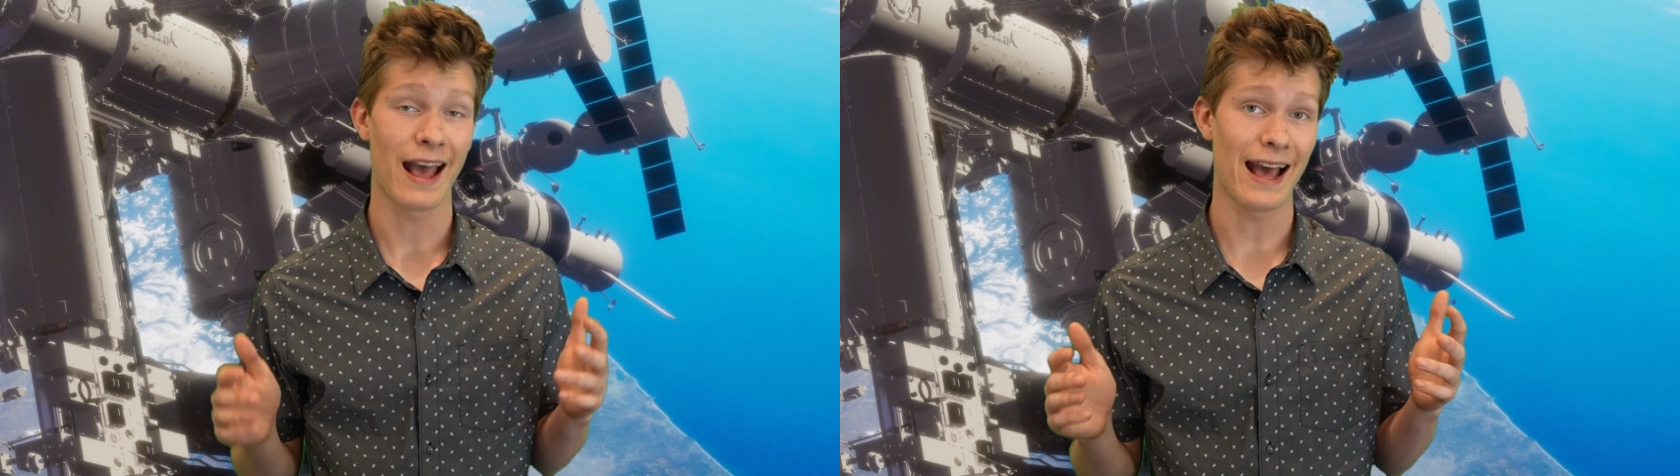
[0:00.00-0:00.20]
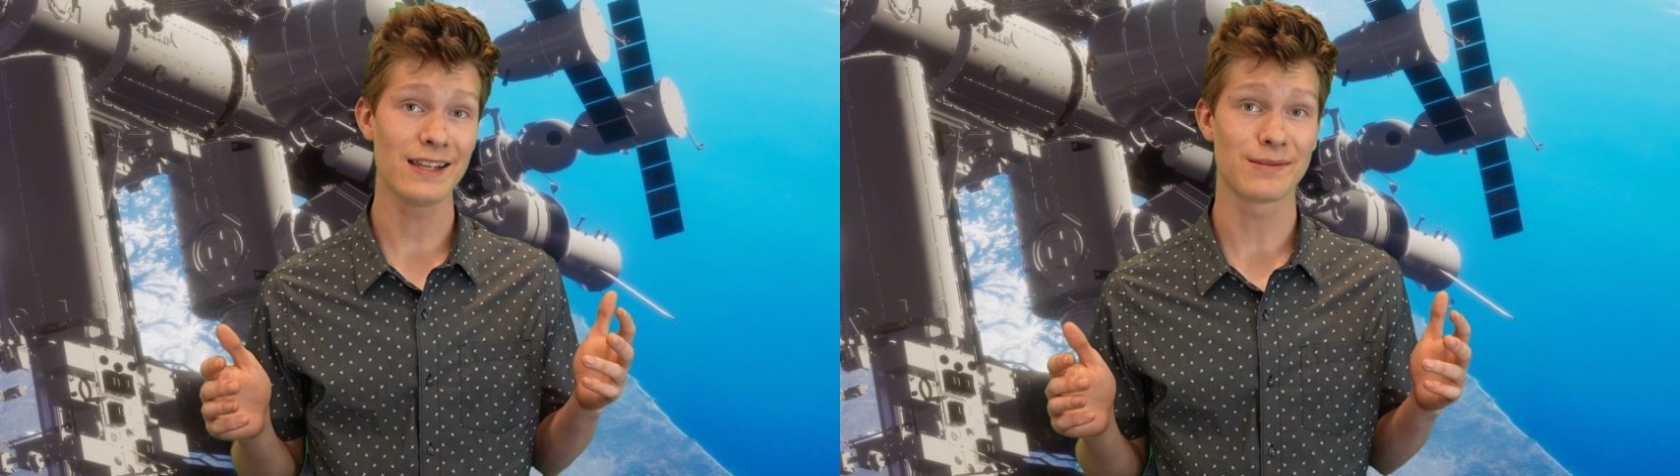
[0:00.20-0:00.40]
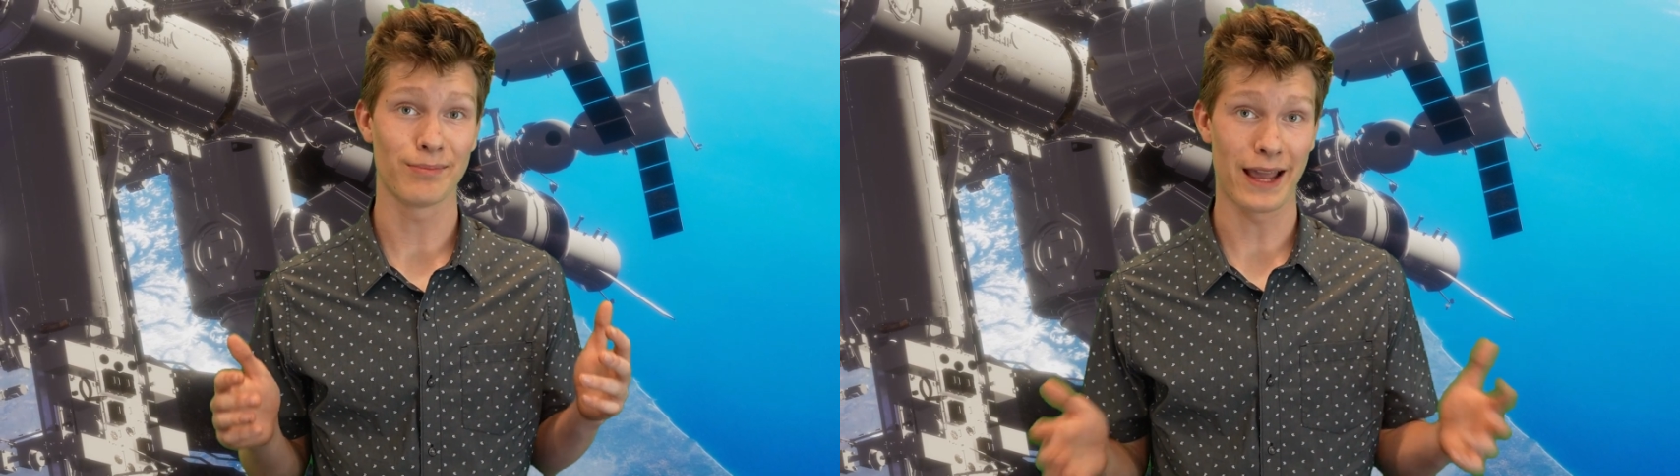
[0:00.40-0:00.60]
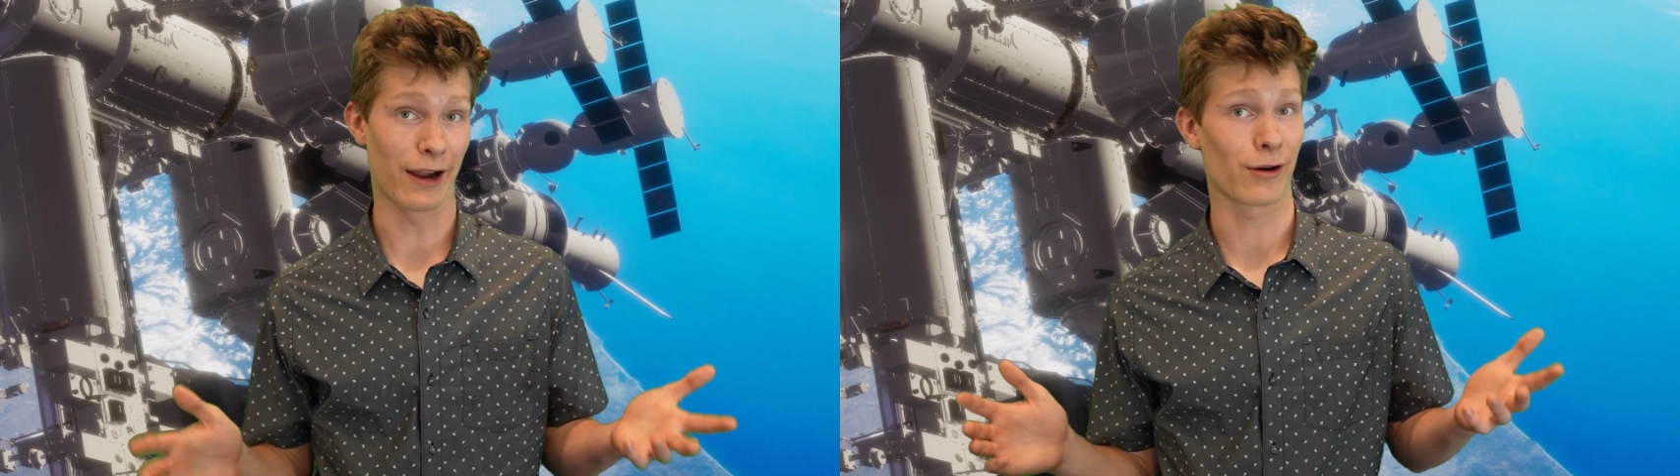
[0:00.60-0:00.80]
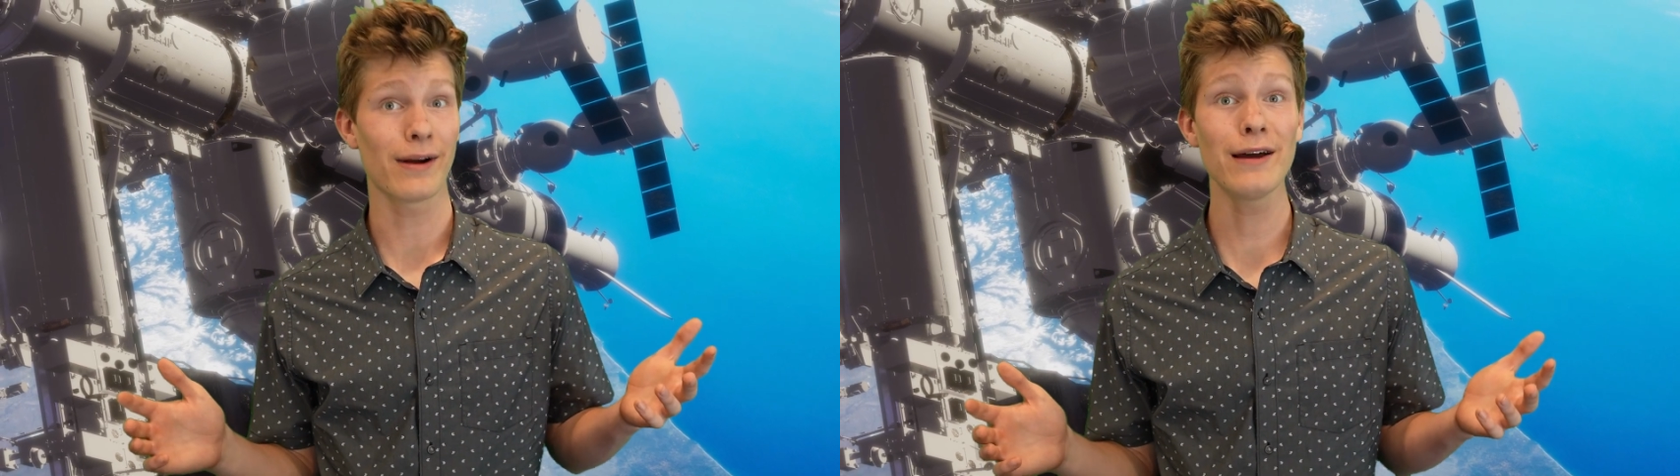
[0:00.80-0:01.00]
has
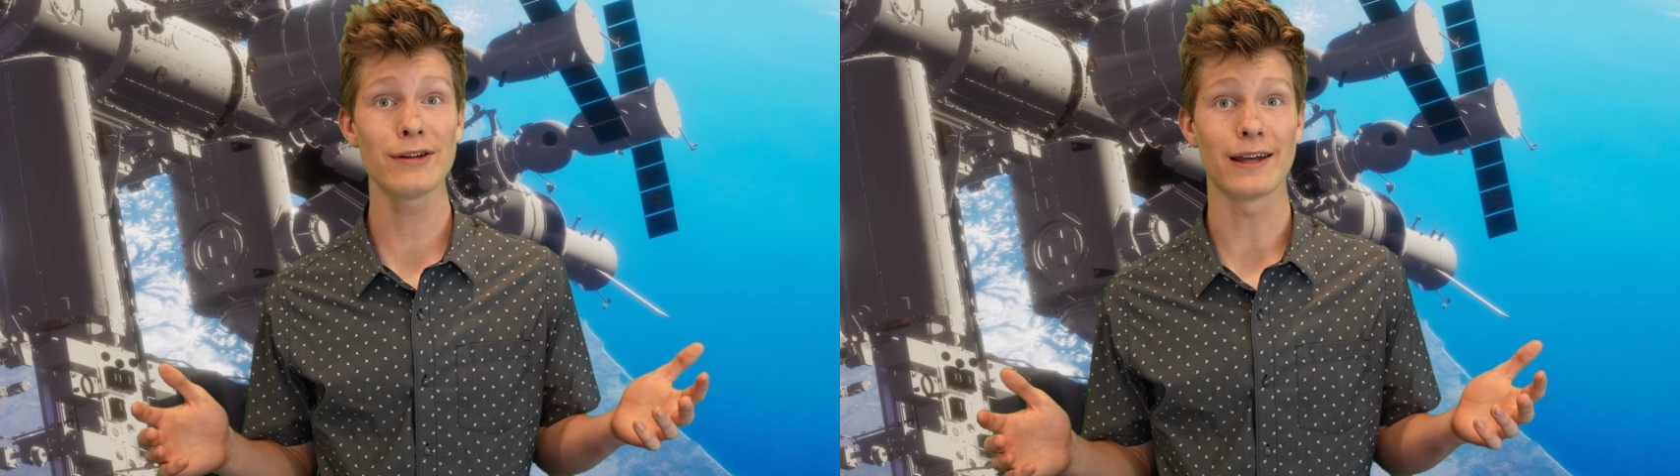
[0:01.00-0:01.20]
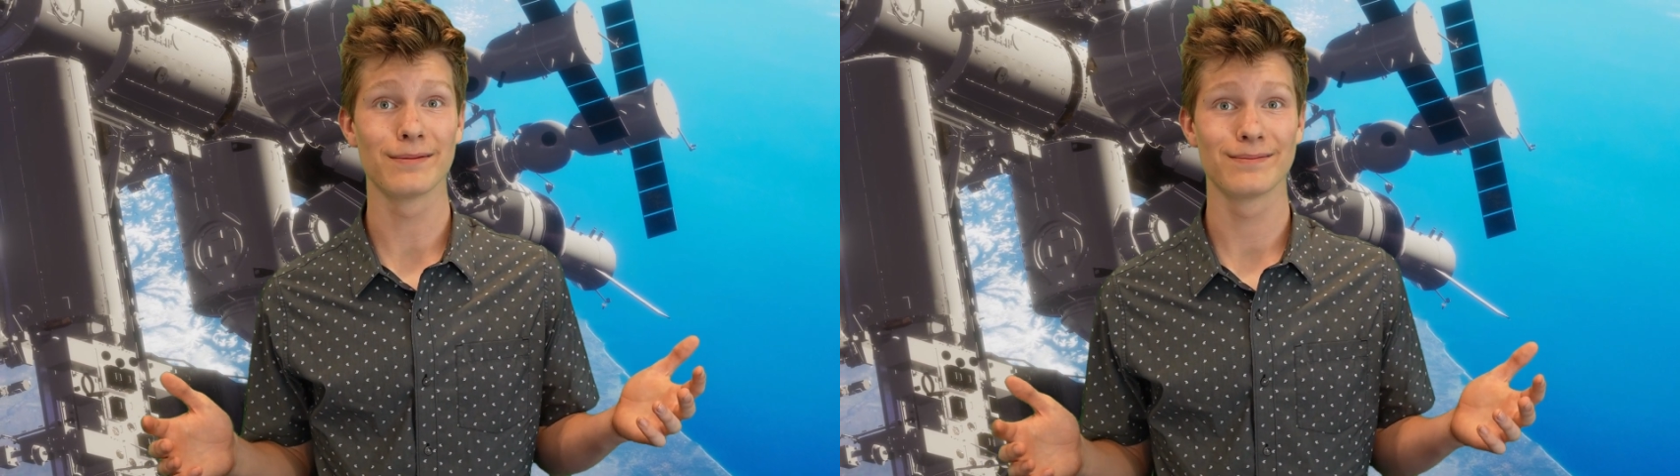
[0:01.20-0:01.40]
air around it.